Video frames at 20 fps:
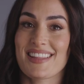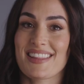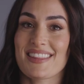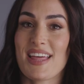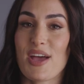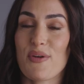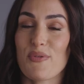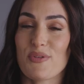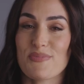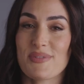
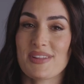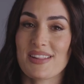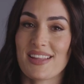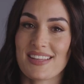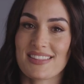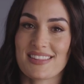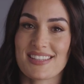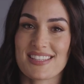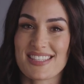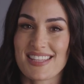That would be
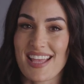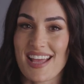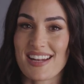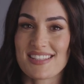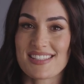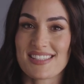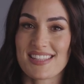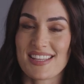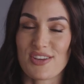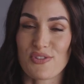like the
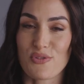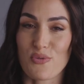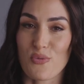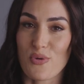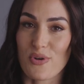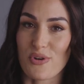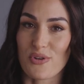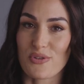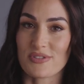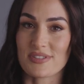saddest thing in the
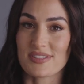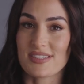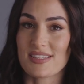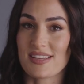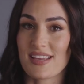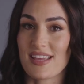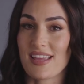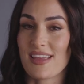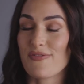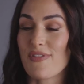world.
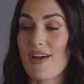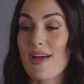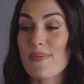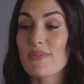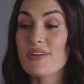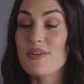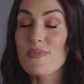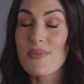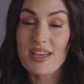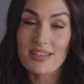If I'm
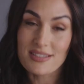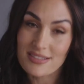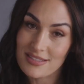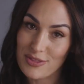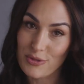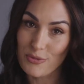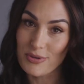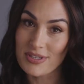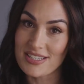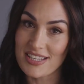gonna make it to 3